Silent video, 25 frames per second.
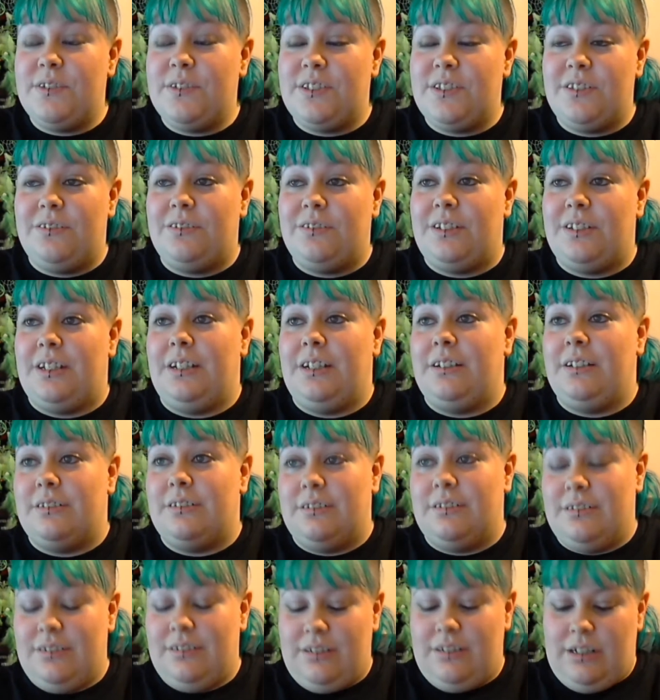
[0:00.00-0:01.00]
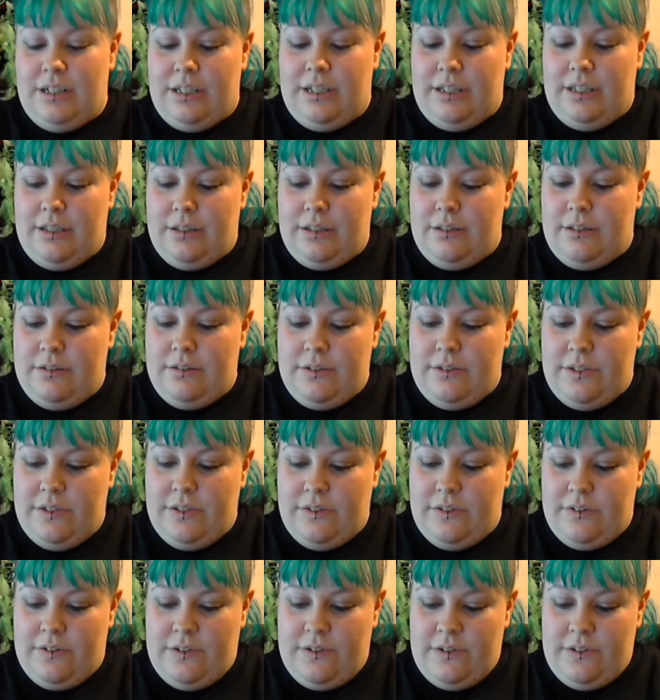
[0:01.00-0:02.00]
settled down. Like,
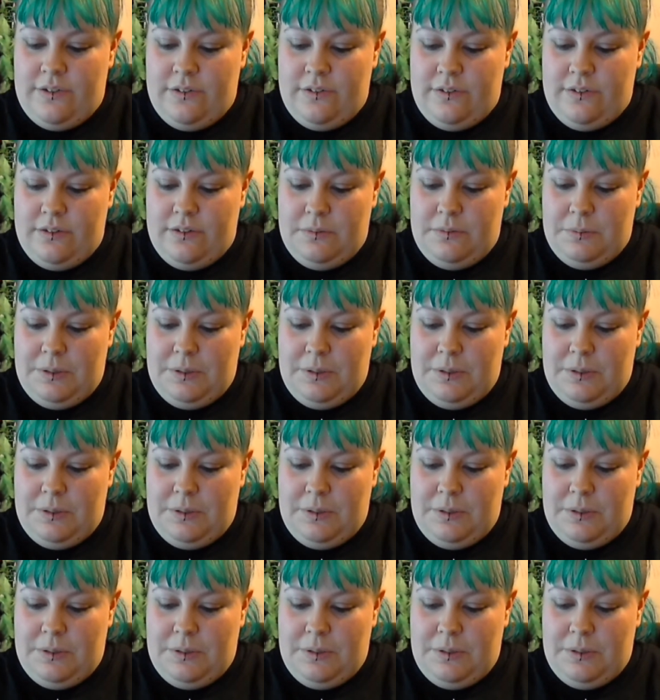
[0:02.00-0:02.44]
since